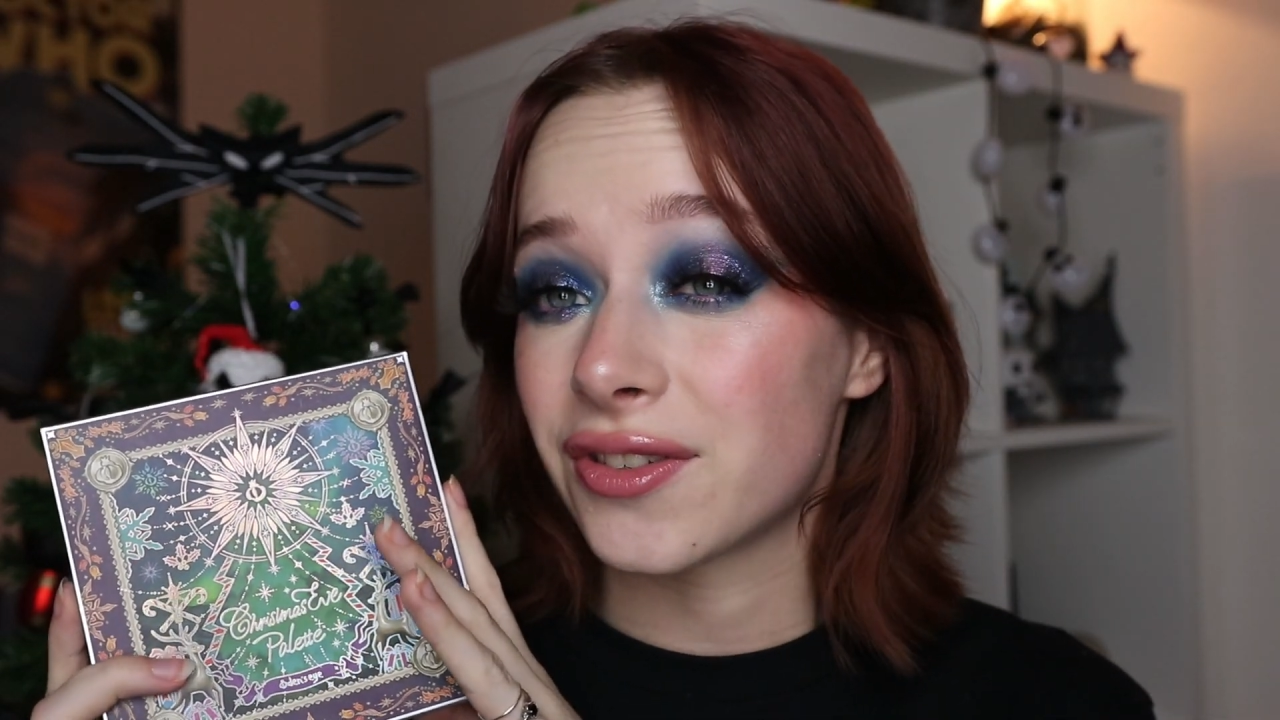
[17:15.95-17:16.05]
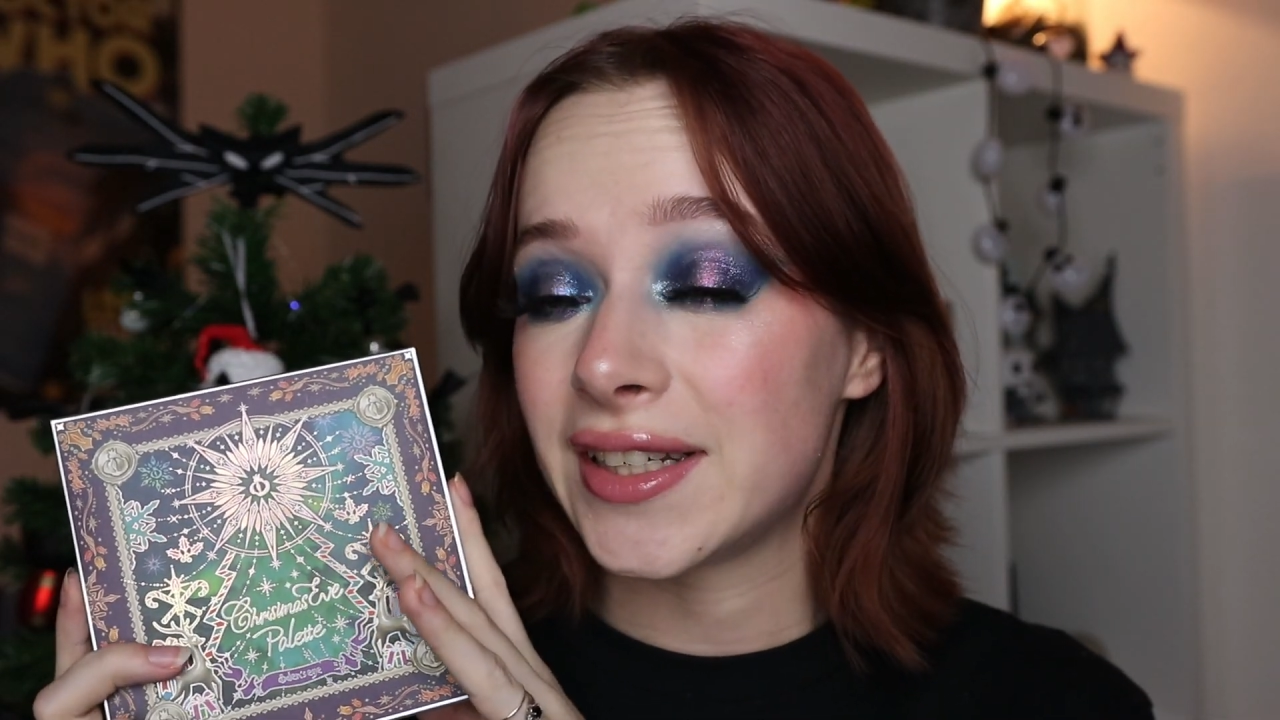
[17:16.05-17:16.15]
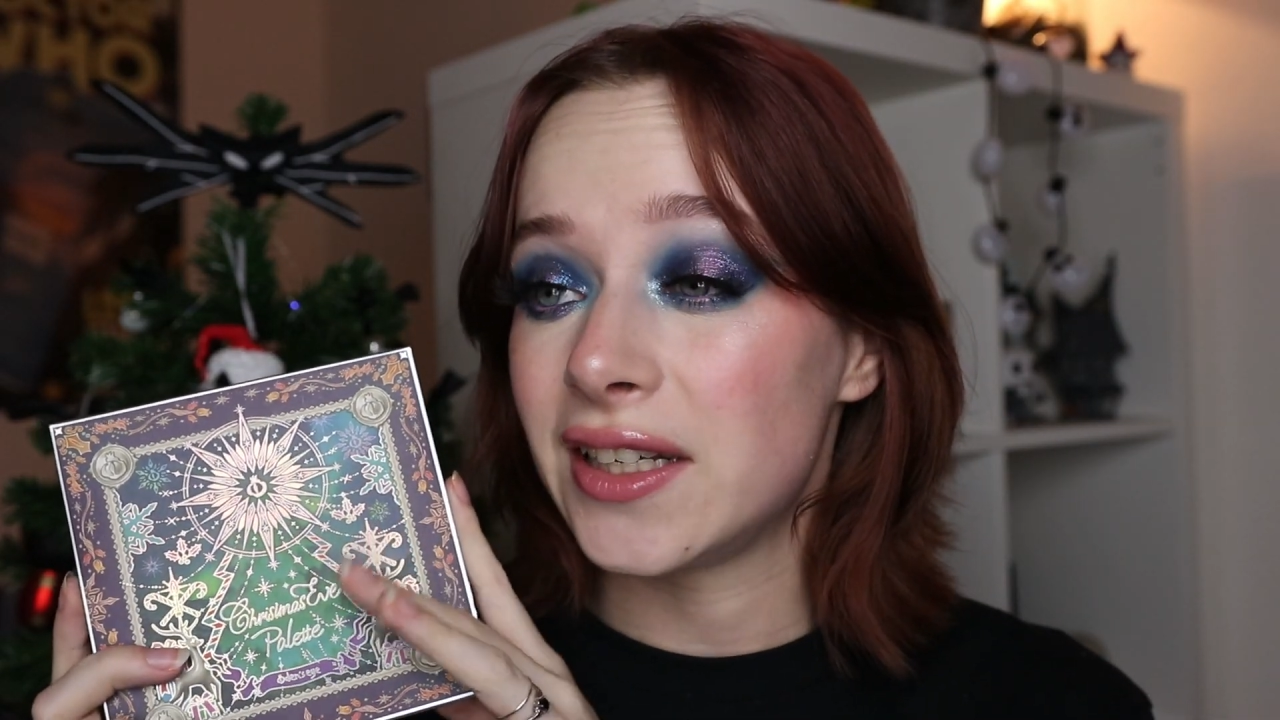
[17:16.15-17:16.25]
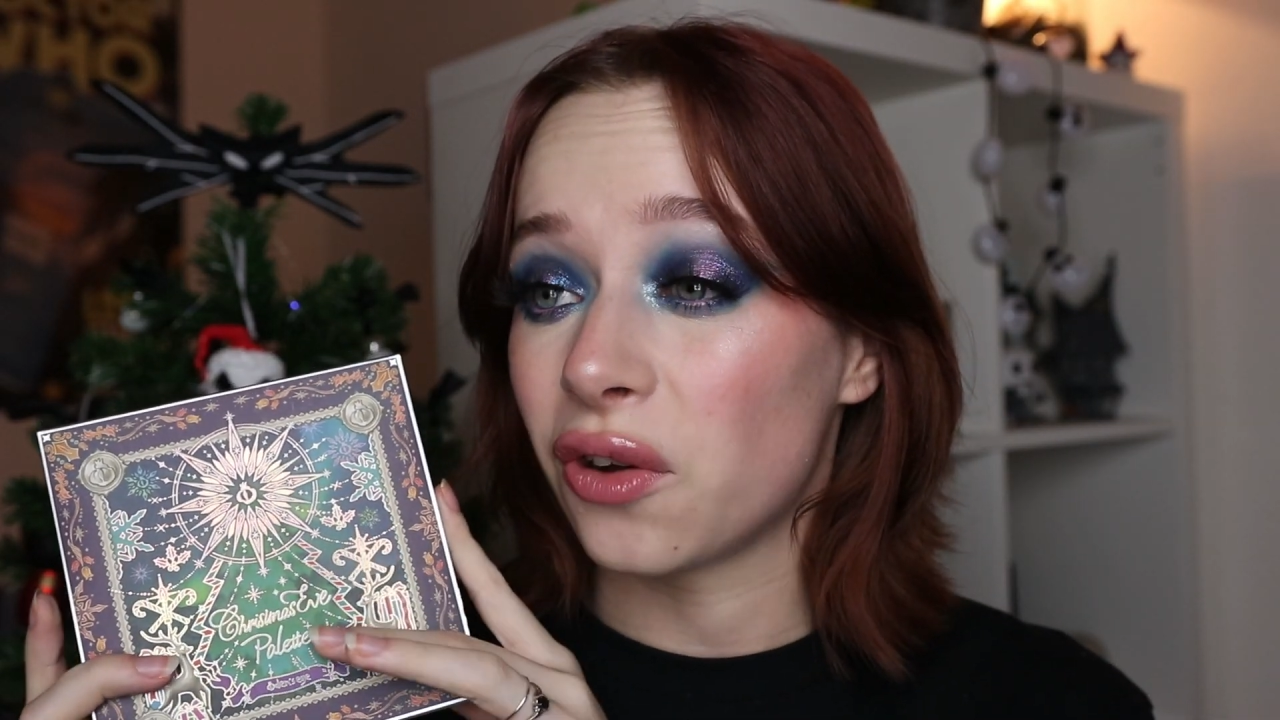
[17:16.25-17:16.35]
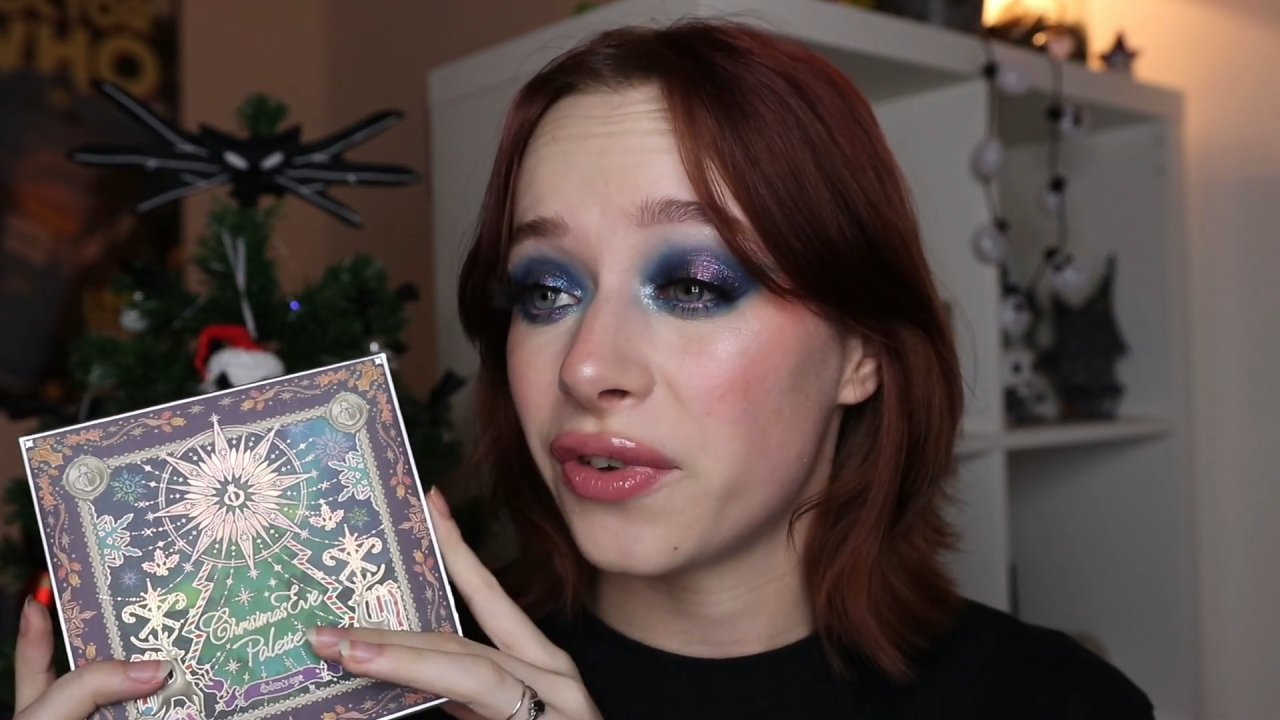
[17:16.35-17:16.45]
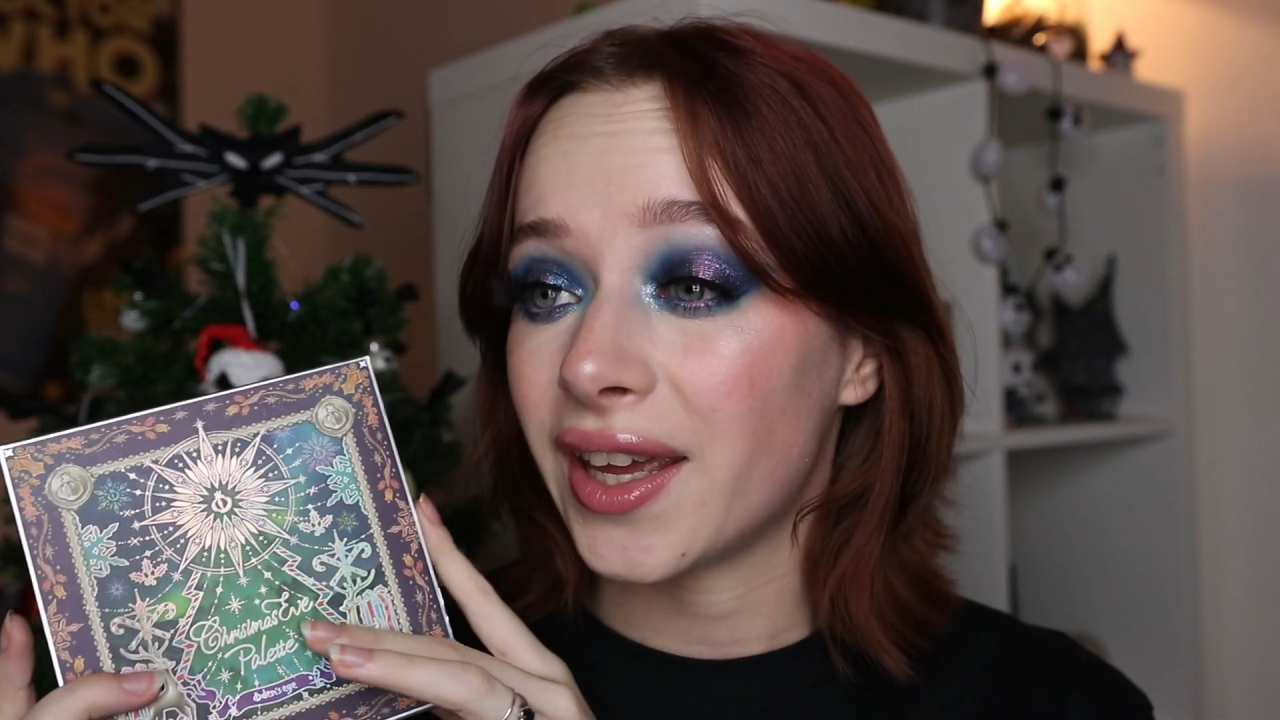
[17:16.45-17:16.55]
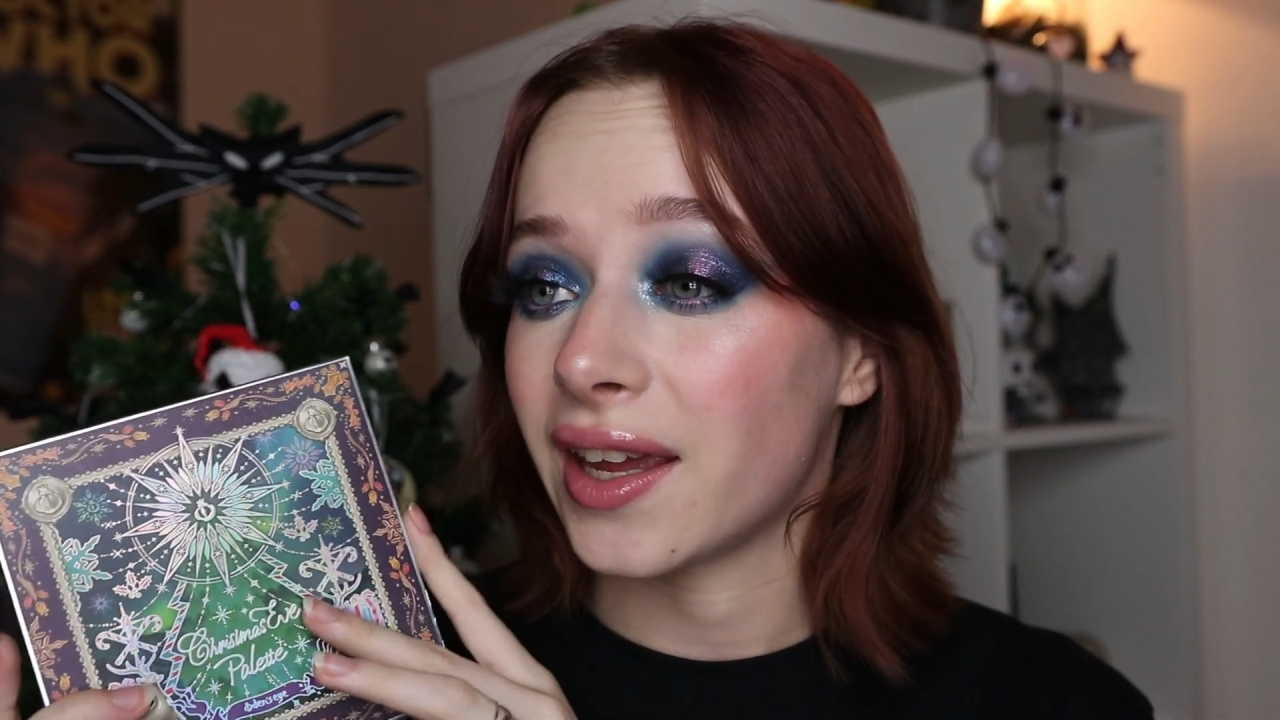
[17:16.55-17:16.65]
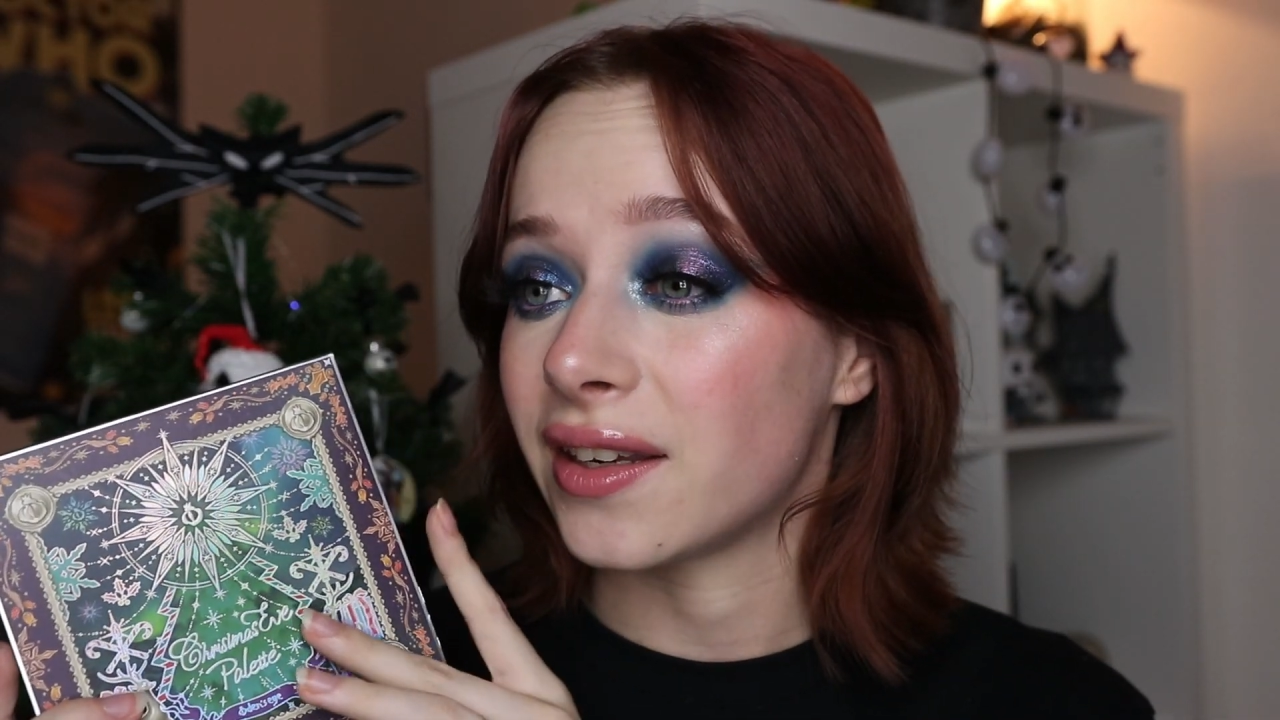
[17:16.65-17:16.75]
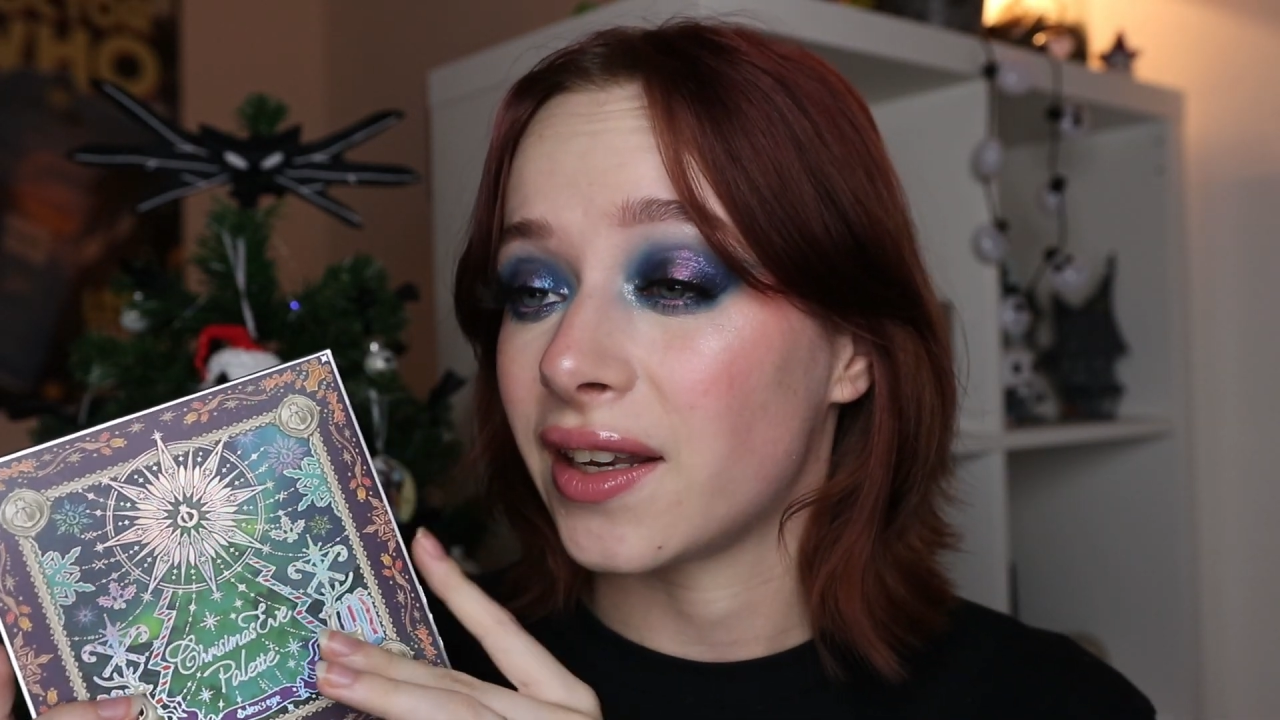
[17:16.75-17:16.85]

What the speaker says: really loving it,